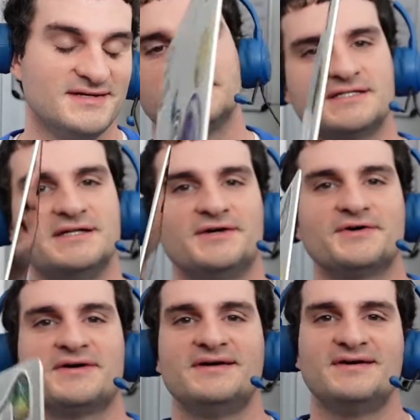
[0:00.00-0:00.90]
it's in
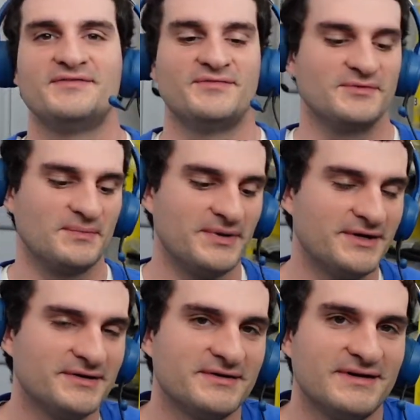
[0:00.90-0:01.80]
here for
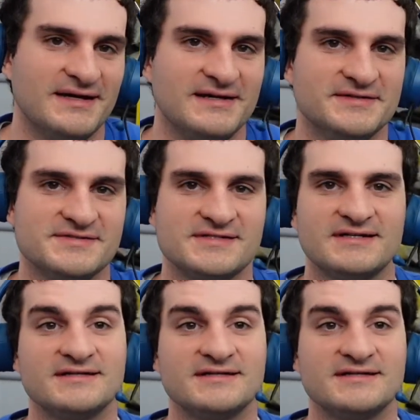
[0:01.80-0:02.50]
repair and uh,